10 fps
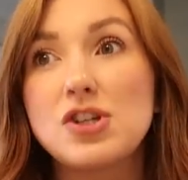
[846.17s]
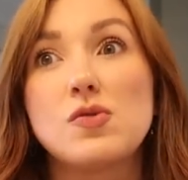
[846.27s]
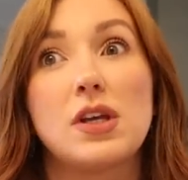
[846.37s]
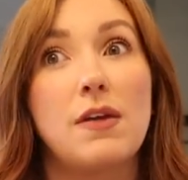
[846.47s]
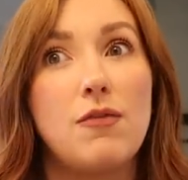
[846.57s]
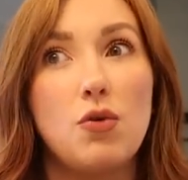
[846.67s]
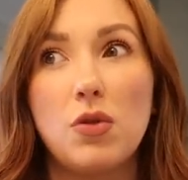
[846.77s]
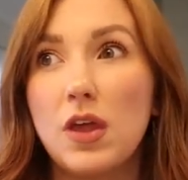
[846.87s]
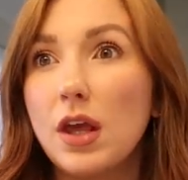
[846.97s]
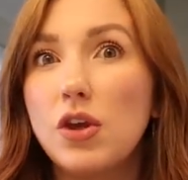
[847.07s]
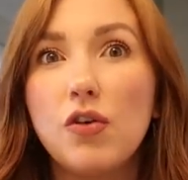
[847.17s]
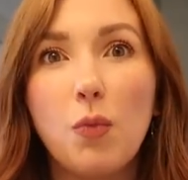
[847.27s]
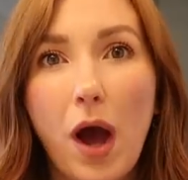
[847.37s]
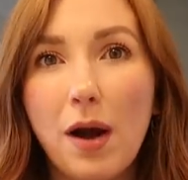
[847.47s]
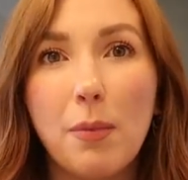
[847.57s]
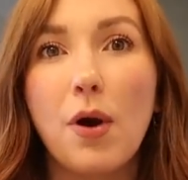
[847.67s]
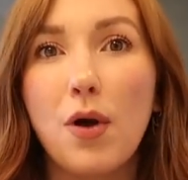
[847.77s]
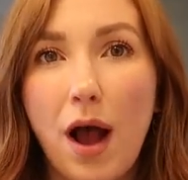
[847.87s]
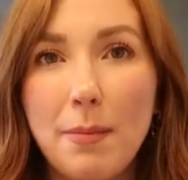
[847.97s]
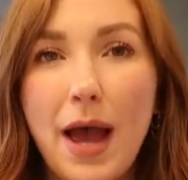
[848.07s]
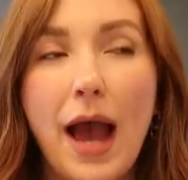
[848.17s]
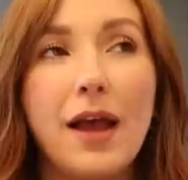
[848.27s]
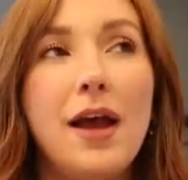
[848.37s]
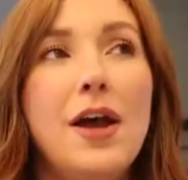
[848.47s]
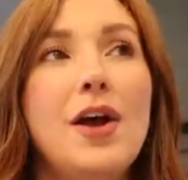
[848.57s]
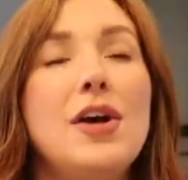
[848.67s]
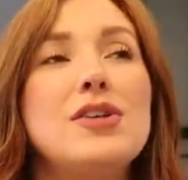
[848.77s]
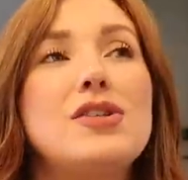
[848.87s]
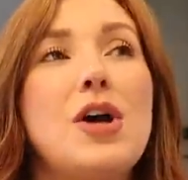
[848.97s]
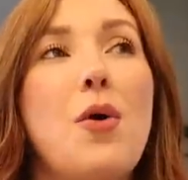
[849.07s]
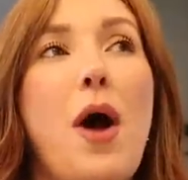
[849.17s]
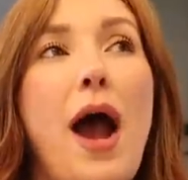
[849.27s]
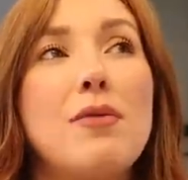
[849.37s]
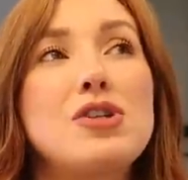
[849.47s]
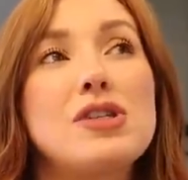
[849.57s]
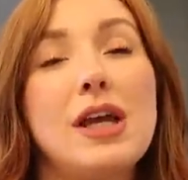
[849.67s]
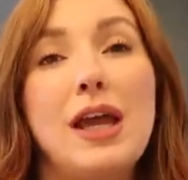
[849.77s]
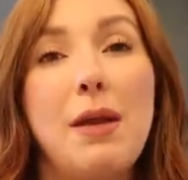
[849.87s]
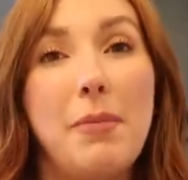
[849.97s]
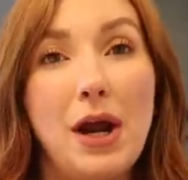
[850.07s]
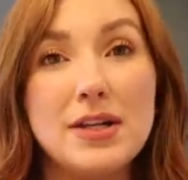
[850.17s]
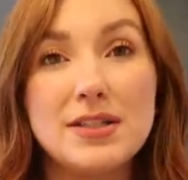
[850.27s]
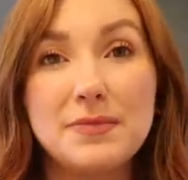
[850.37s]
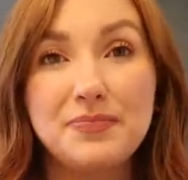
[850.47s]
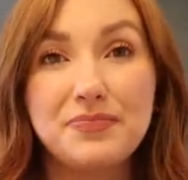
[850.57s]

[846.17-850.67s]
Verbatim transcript: She was like, if you think your water broke, come back. So I was just like embarrassed.